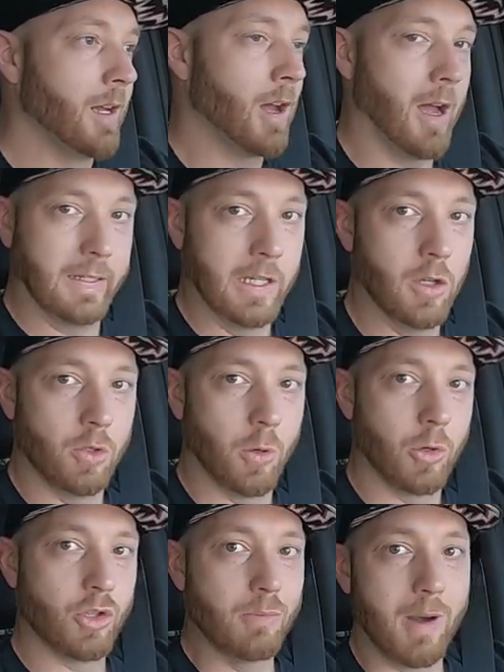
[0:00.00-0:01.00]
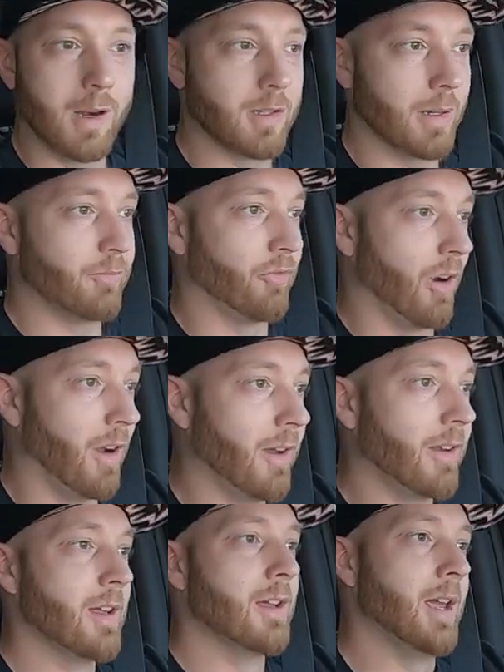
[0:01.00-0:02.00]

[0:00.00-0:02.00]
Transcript: Cognito torsion bars up front